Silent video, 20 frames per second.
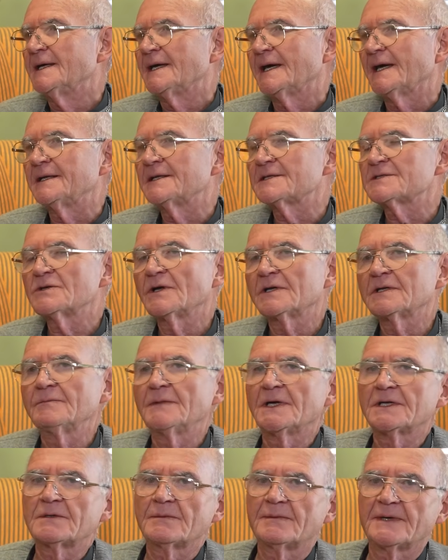And it's not a
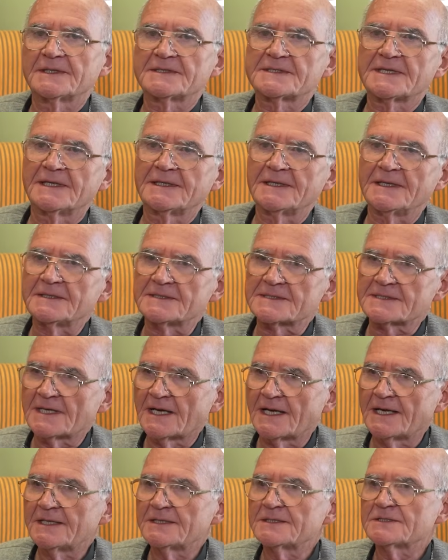matter about taking
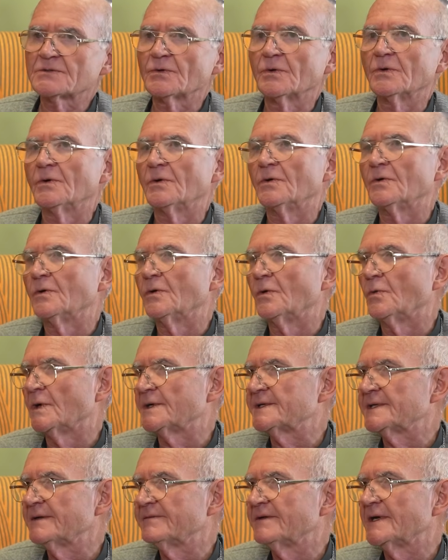sides or
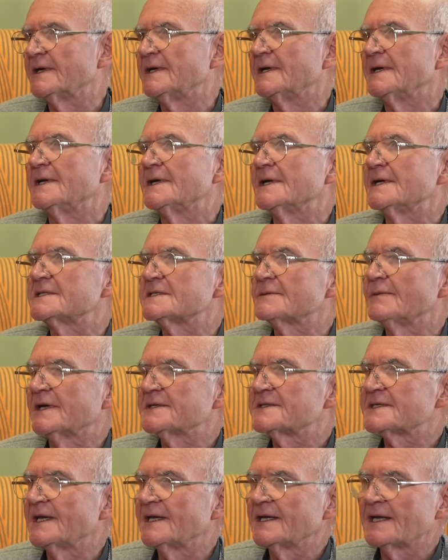whatever. It's
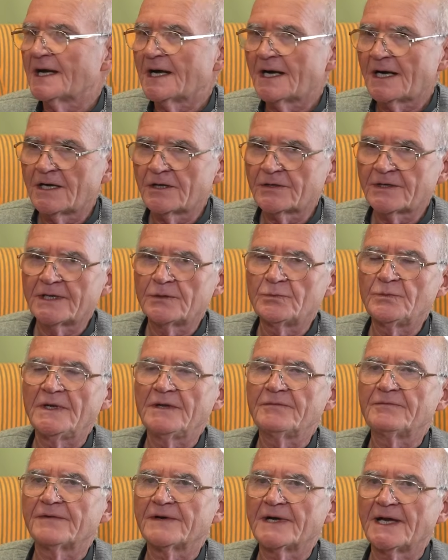about saying, how can we
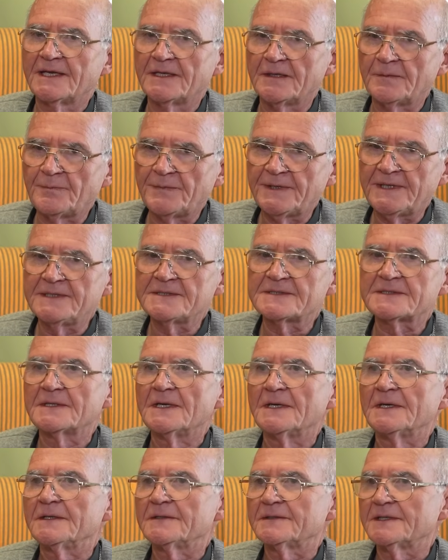find peace
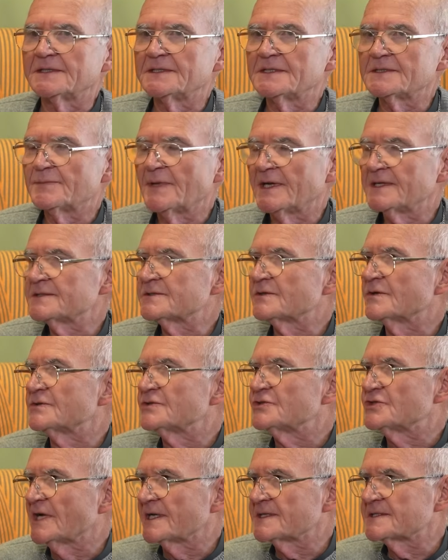that is based
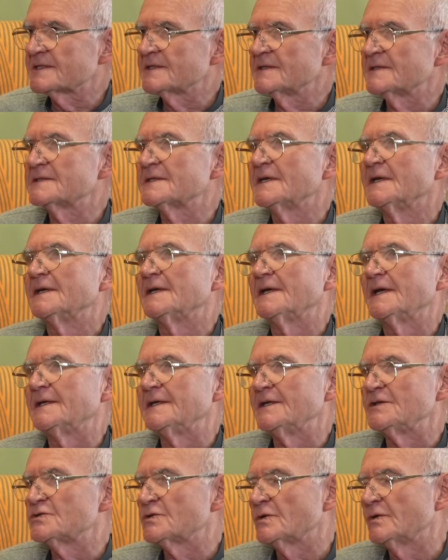on justice and
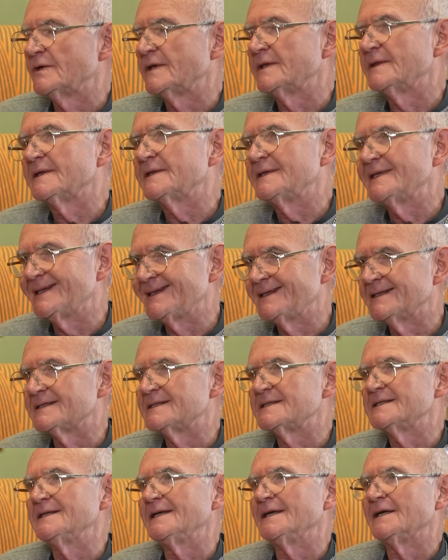ensuring the
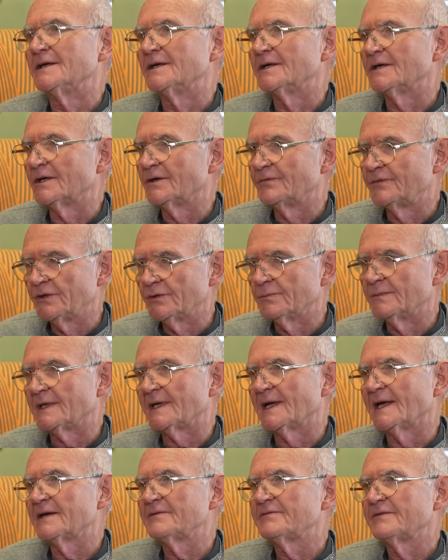dignity of human
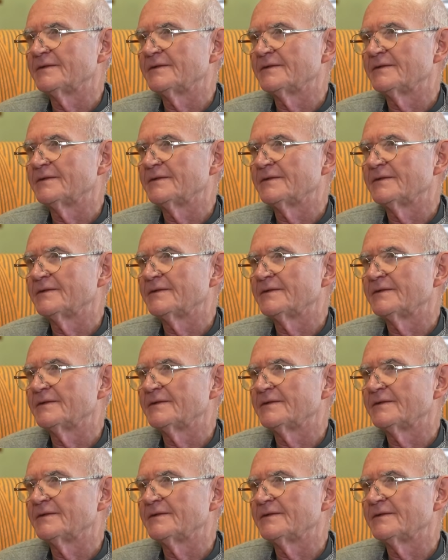life?